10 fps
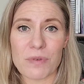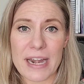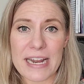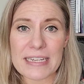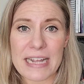
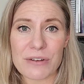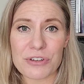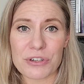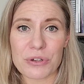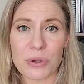writing down
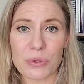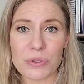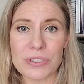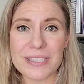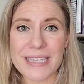your
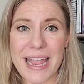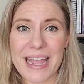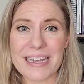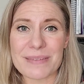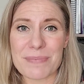goals
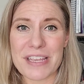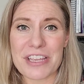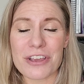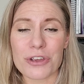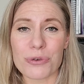and
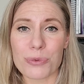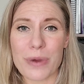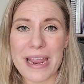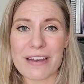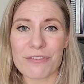being
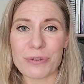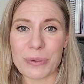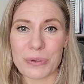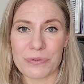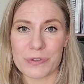
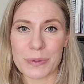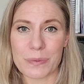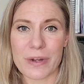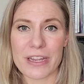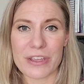grateful for
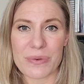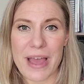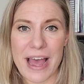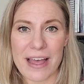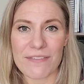what you
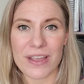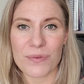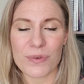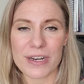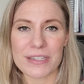have
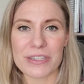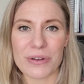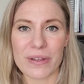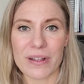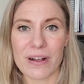and what is
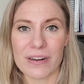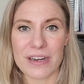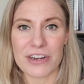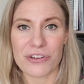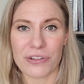going on
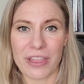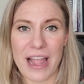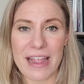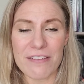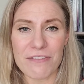in your
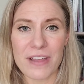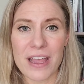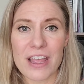life.